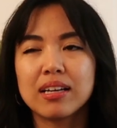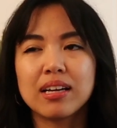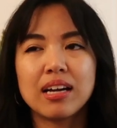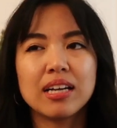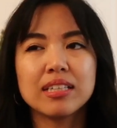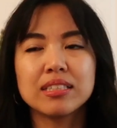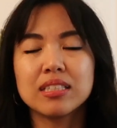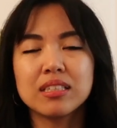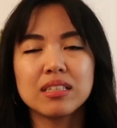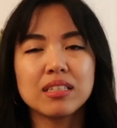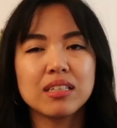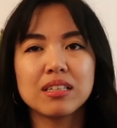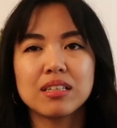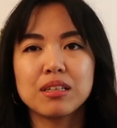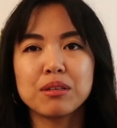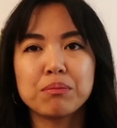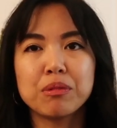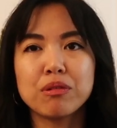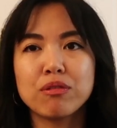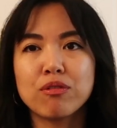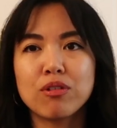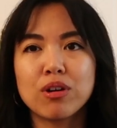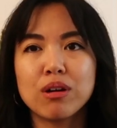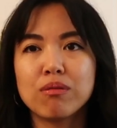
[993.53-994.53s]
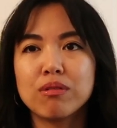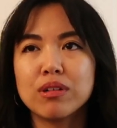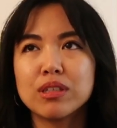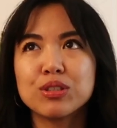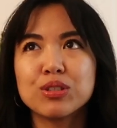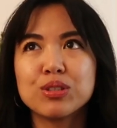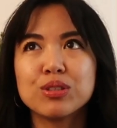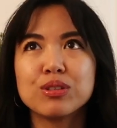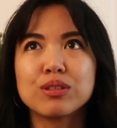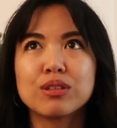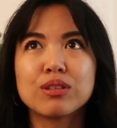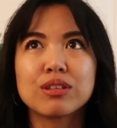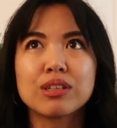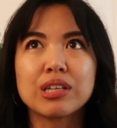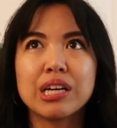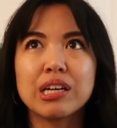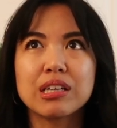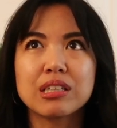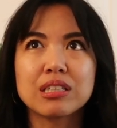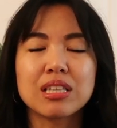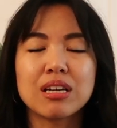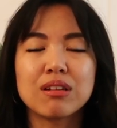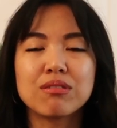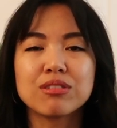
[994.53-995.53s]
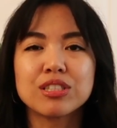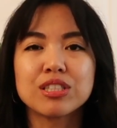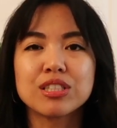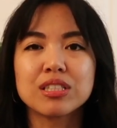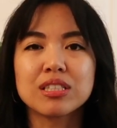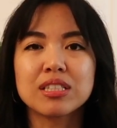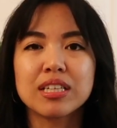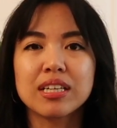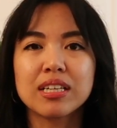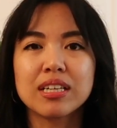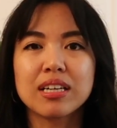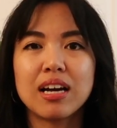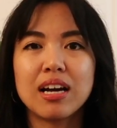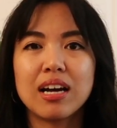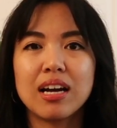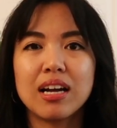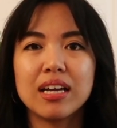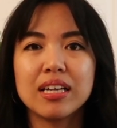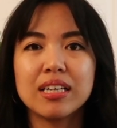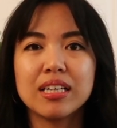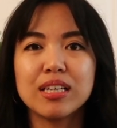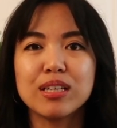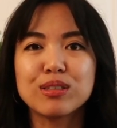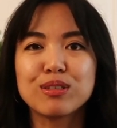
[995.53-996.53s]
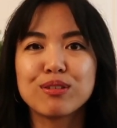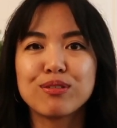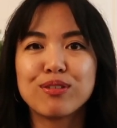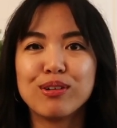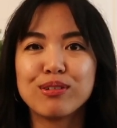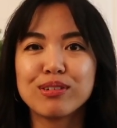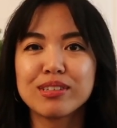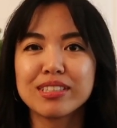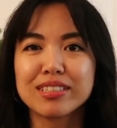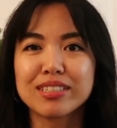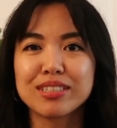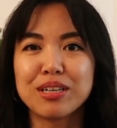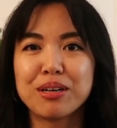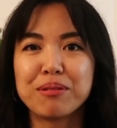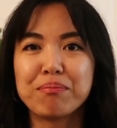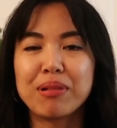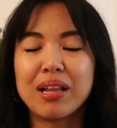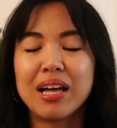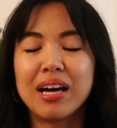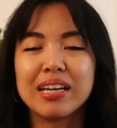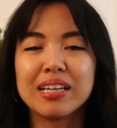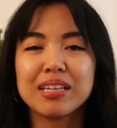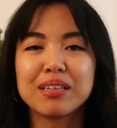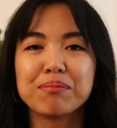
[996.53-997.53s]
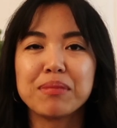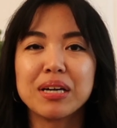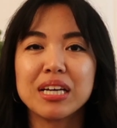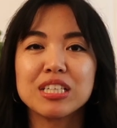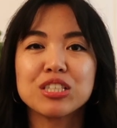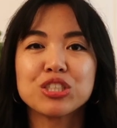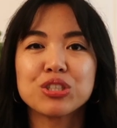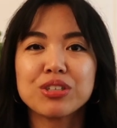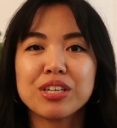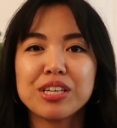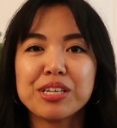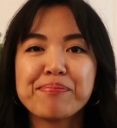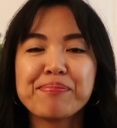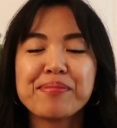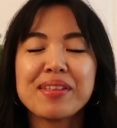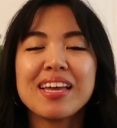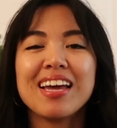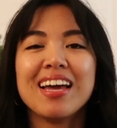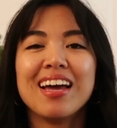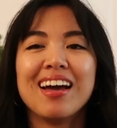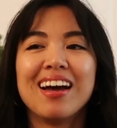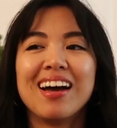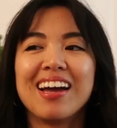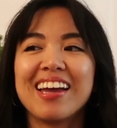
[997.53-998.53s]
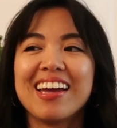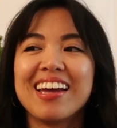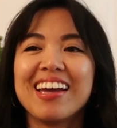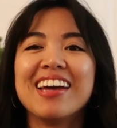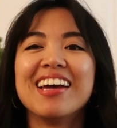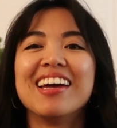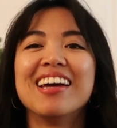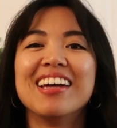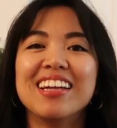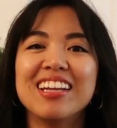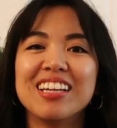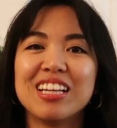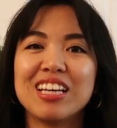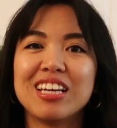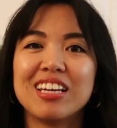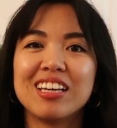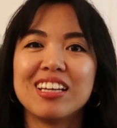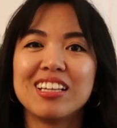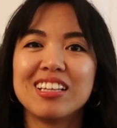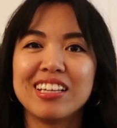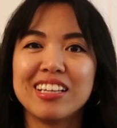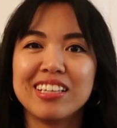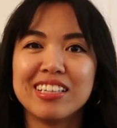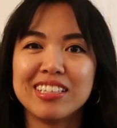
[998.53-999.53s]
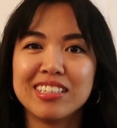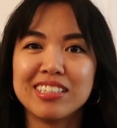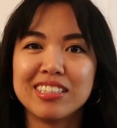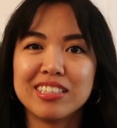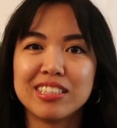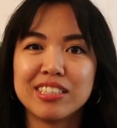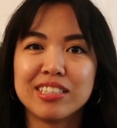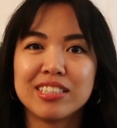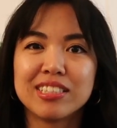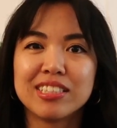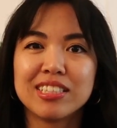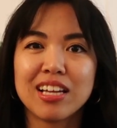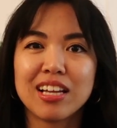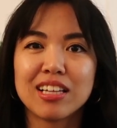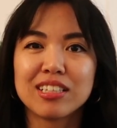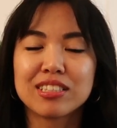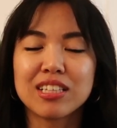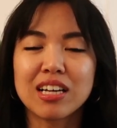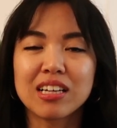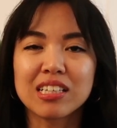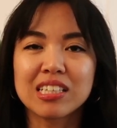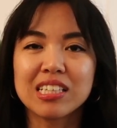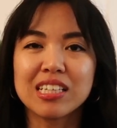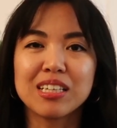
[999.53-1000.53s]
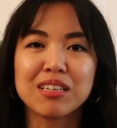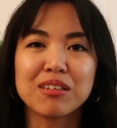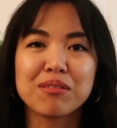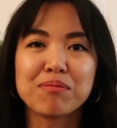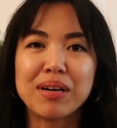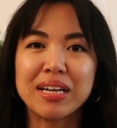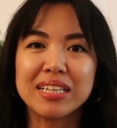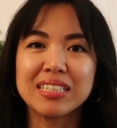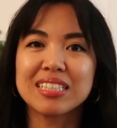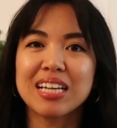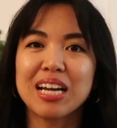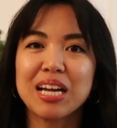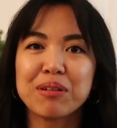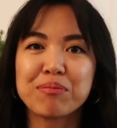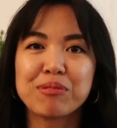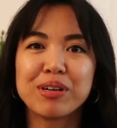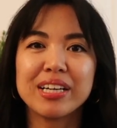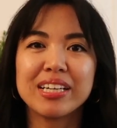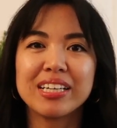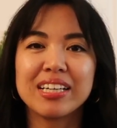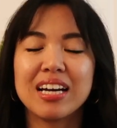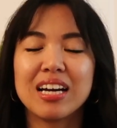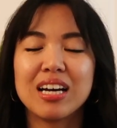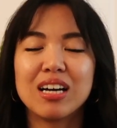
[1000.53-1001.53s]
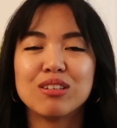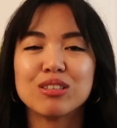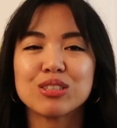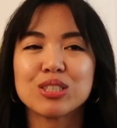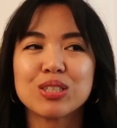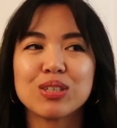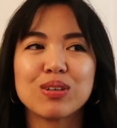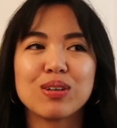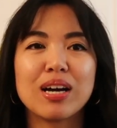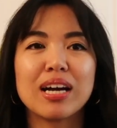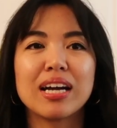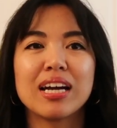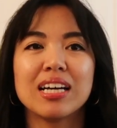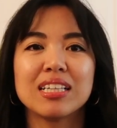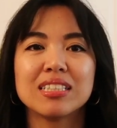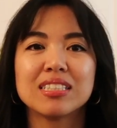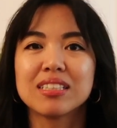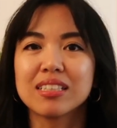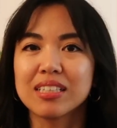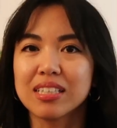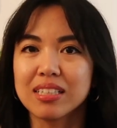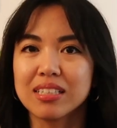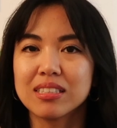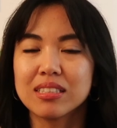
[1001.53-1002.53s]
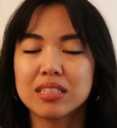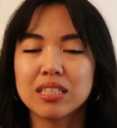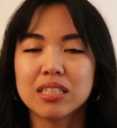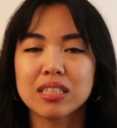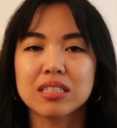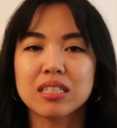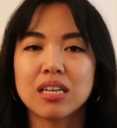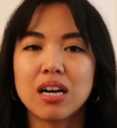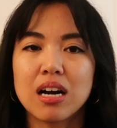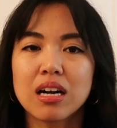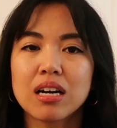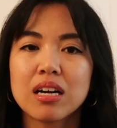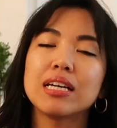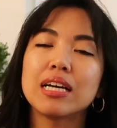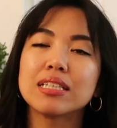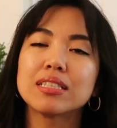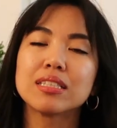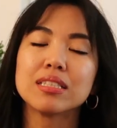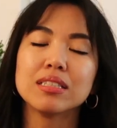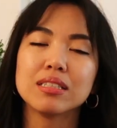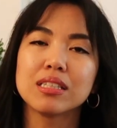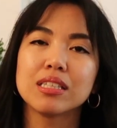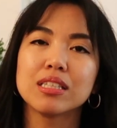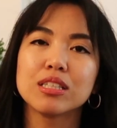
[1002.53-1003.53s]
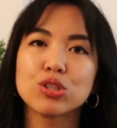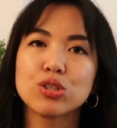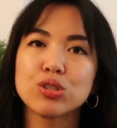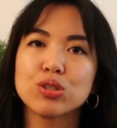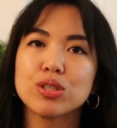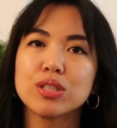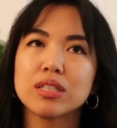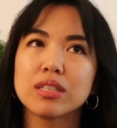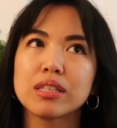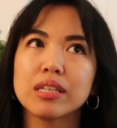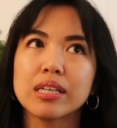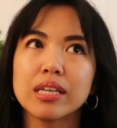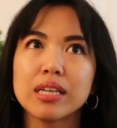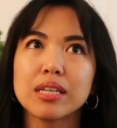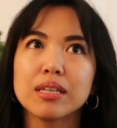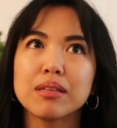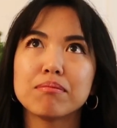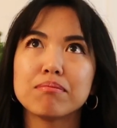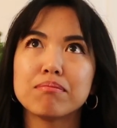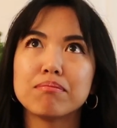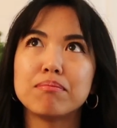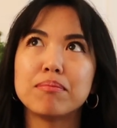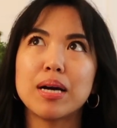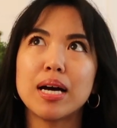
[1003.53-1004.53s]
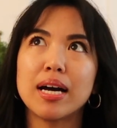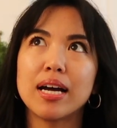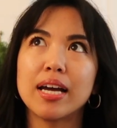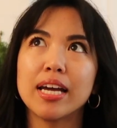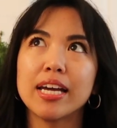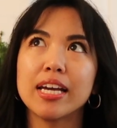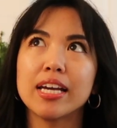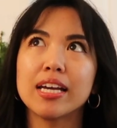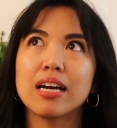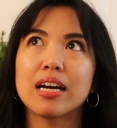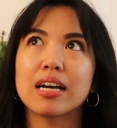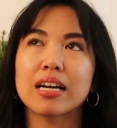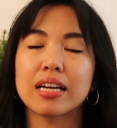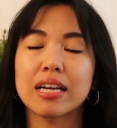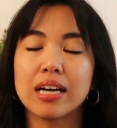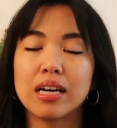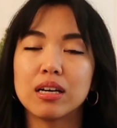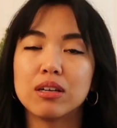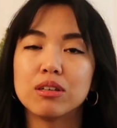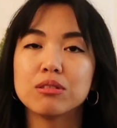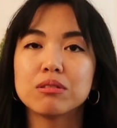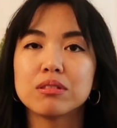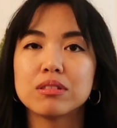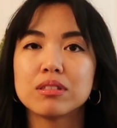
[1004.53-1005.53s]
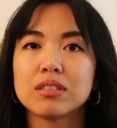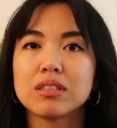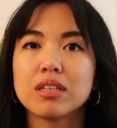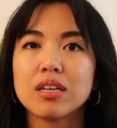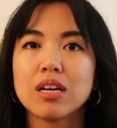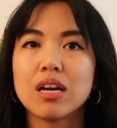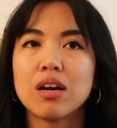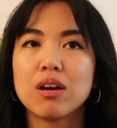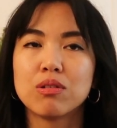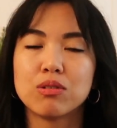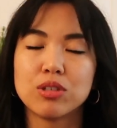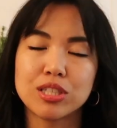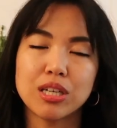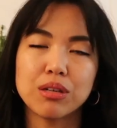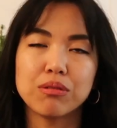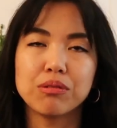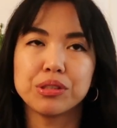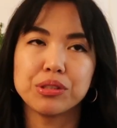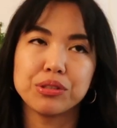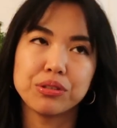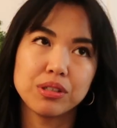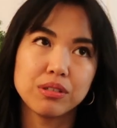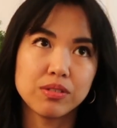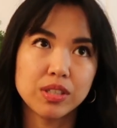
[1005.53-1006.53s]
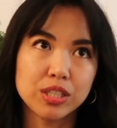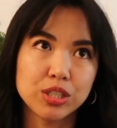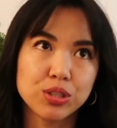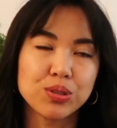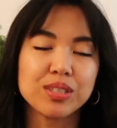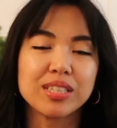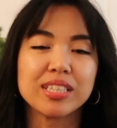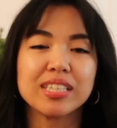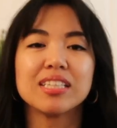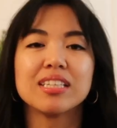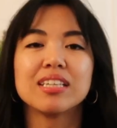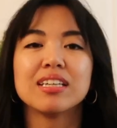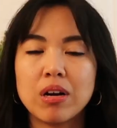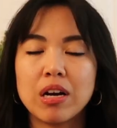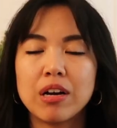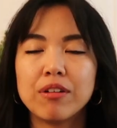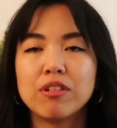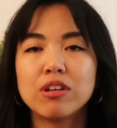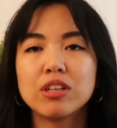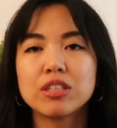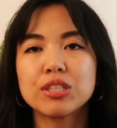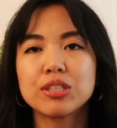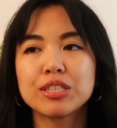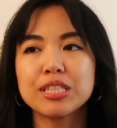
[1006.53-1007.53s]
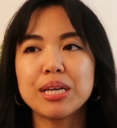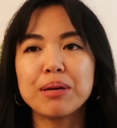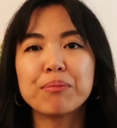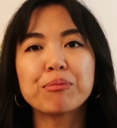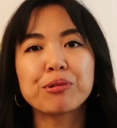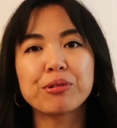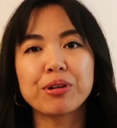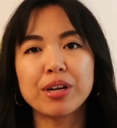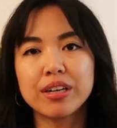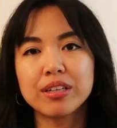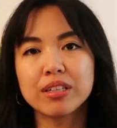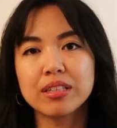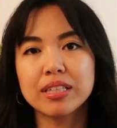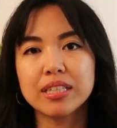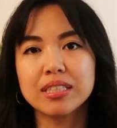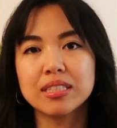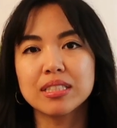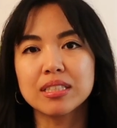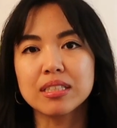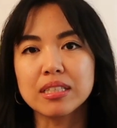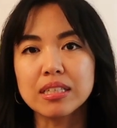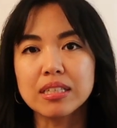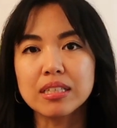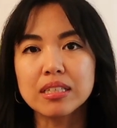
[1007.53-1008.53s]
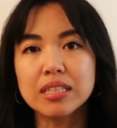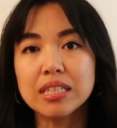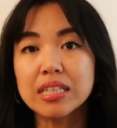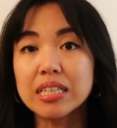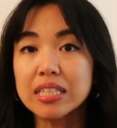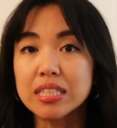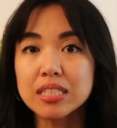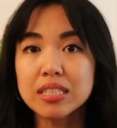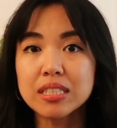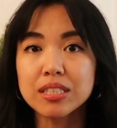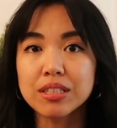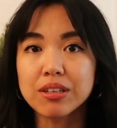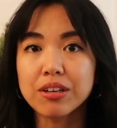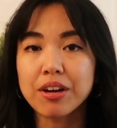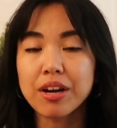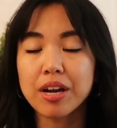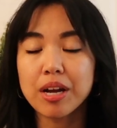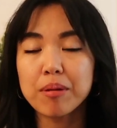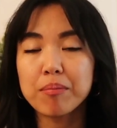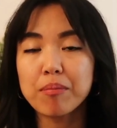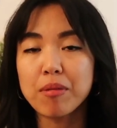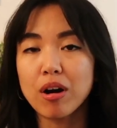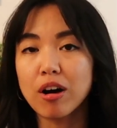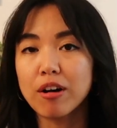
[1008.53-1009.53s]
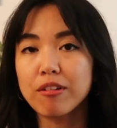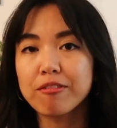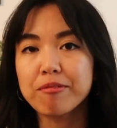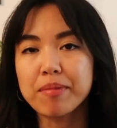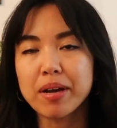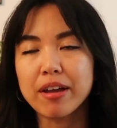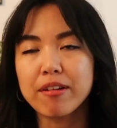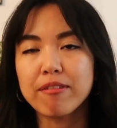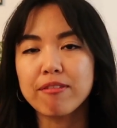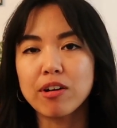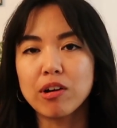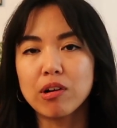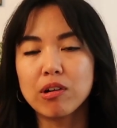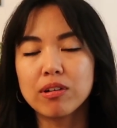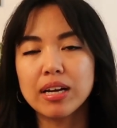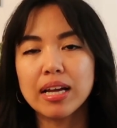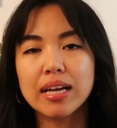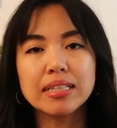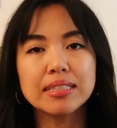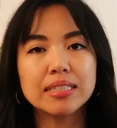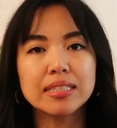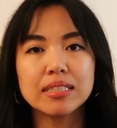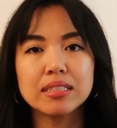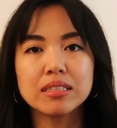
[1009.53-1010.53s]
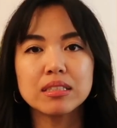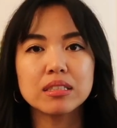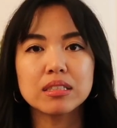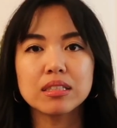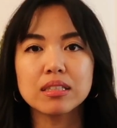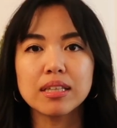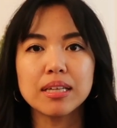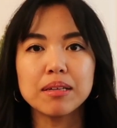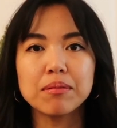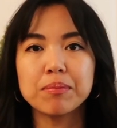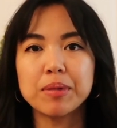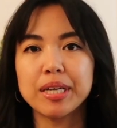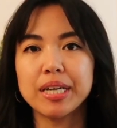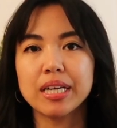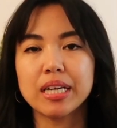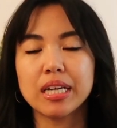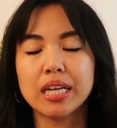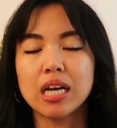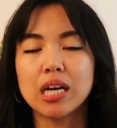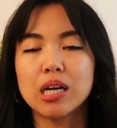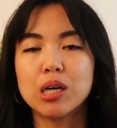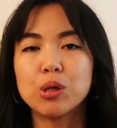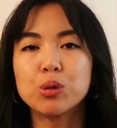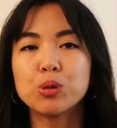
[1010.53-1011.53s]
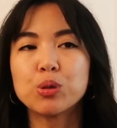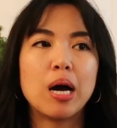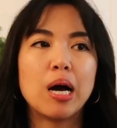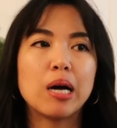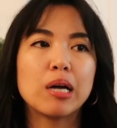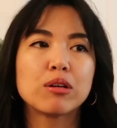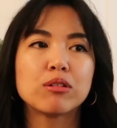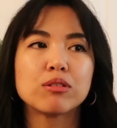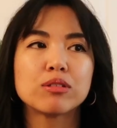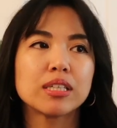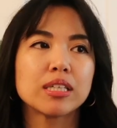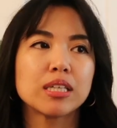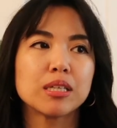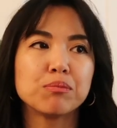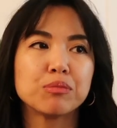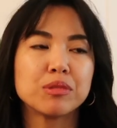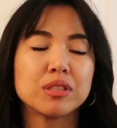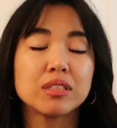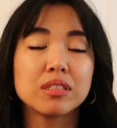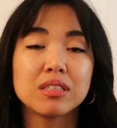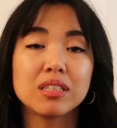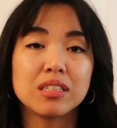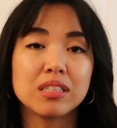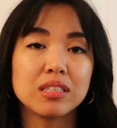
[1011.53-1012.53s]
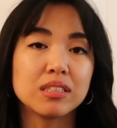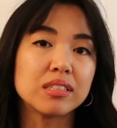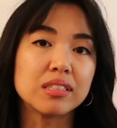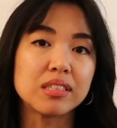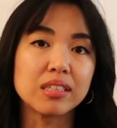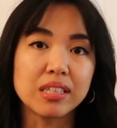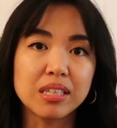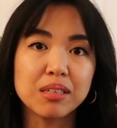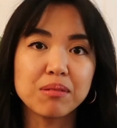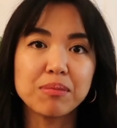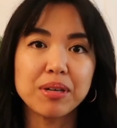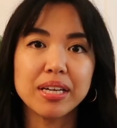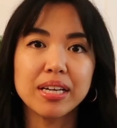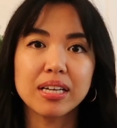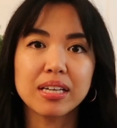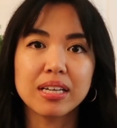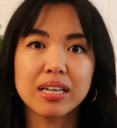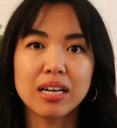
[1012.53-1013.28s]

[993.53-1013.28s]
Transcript: I deleted it before I went to Korea because I was just like, I need to focus on planning my trip, and it is sucking my time right now, so I had deleted TikTok. I still need to delete my account, which I will do eventually. I've also temporarily deleted Instagram off my phone. I didn't delete my account. I don't think I'm gonna delete my